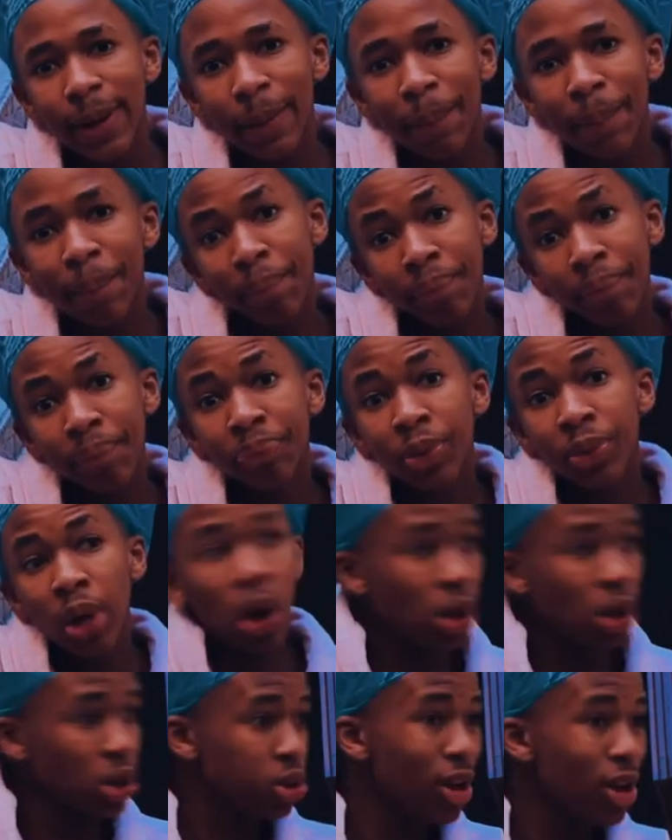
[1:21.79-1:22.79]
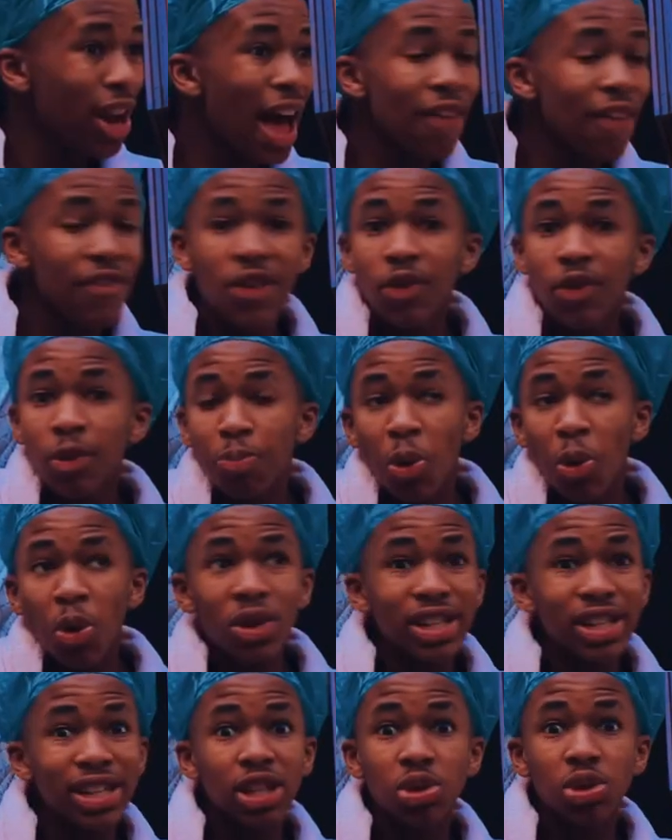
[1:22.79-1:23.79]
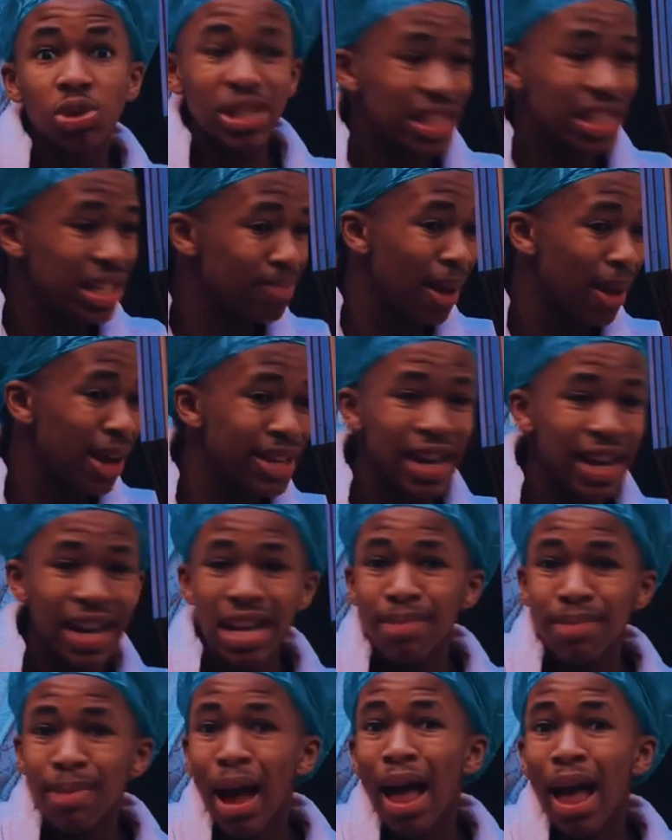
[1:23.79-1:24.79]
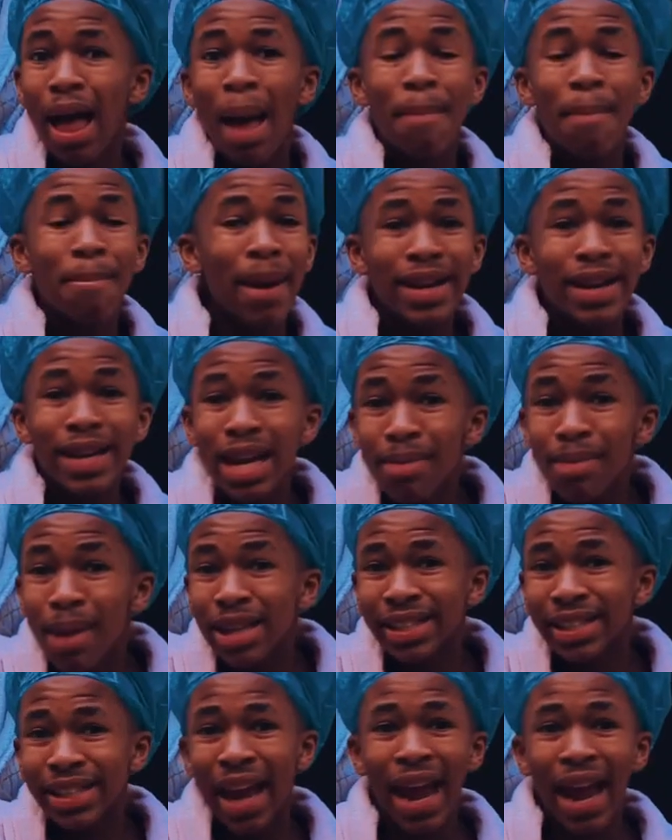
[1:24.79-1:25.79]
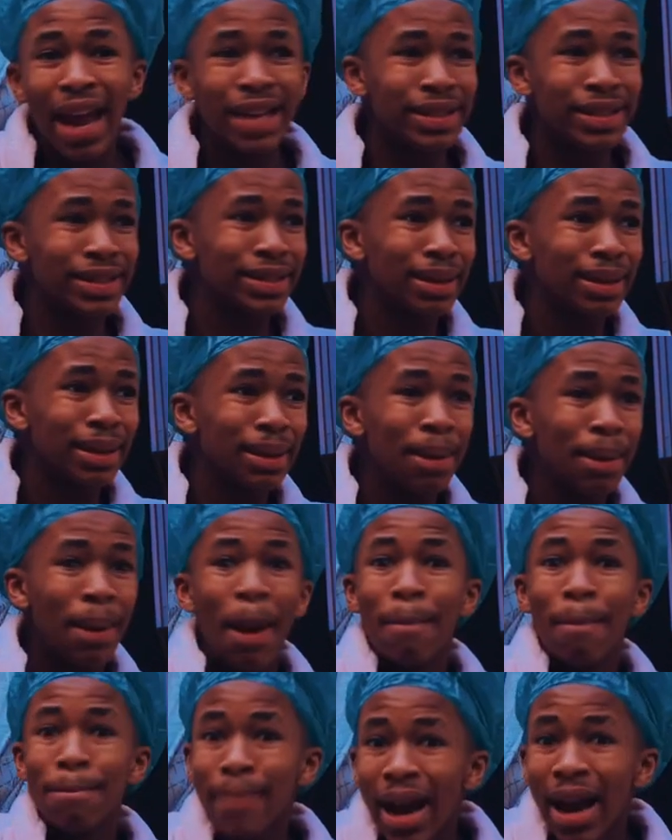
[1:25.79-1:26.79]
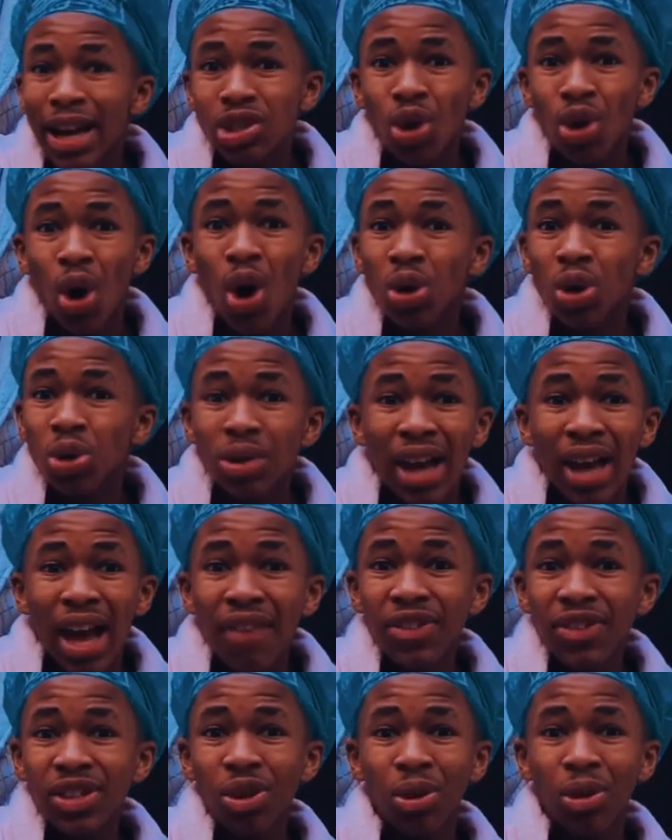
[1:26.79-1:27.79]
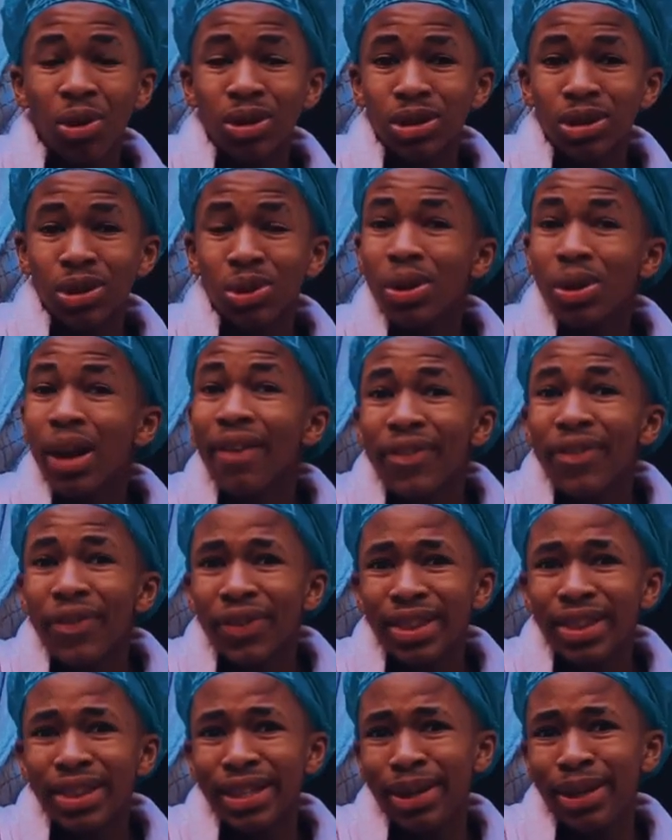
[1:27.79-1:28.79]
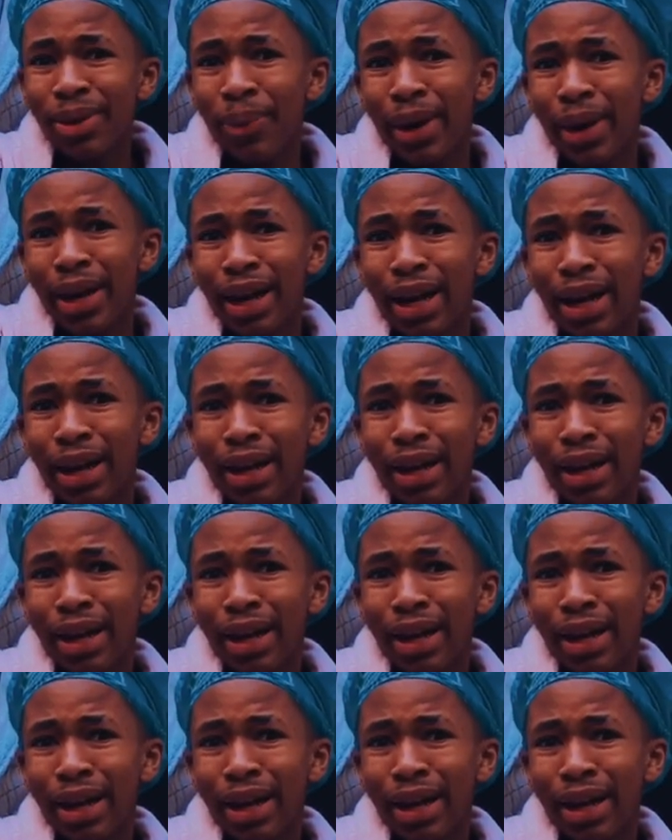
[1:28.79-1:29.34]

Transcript: Because you love everybody that you see. My neighbor, my neighbor's cat, my dog, you love it also. You love everything, Wena.